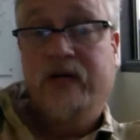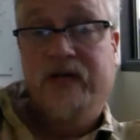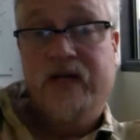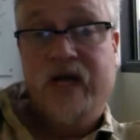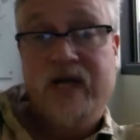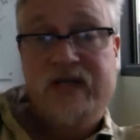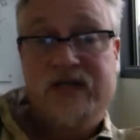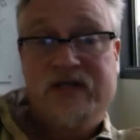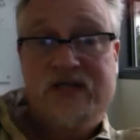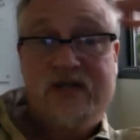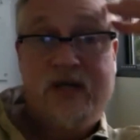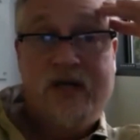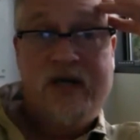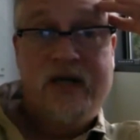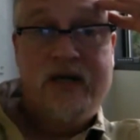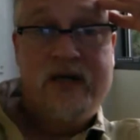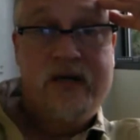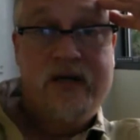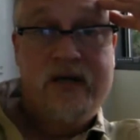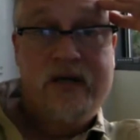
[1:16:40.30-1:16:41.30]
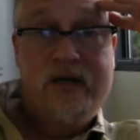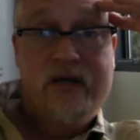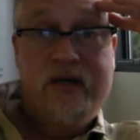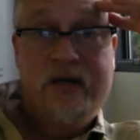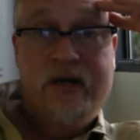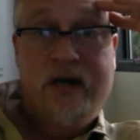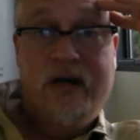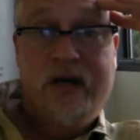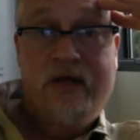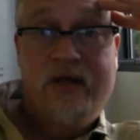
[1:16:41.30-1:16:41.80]
that's
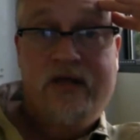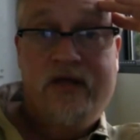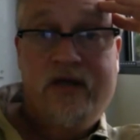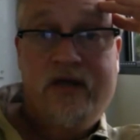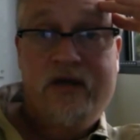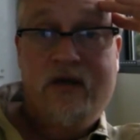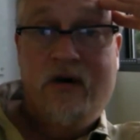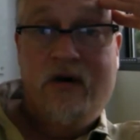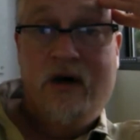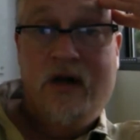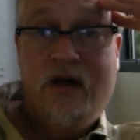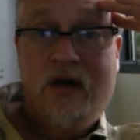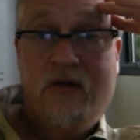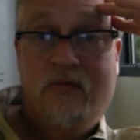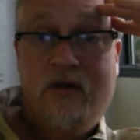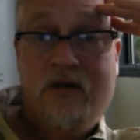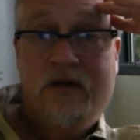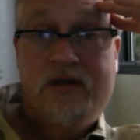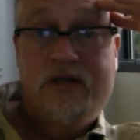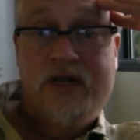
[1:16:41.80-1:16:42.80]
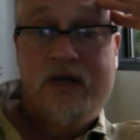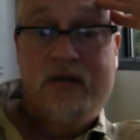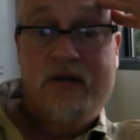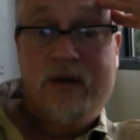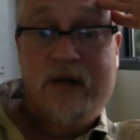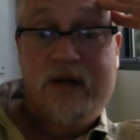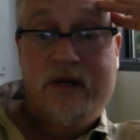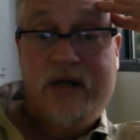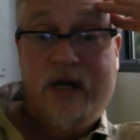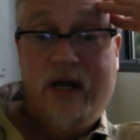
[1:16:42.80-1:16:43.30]
I think all I want to say
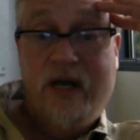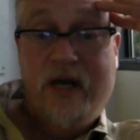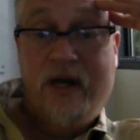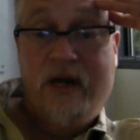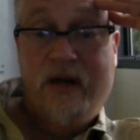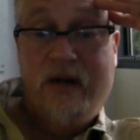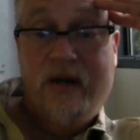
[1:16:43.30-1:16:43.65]
about that.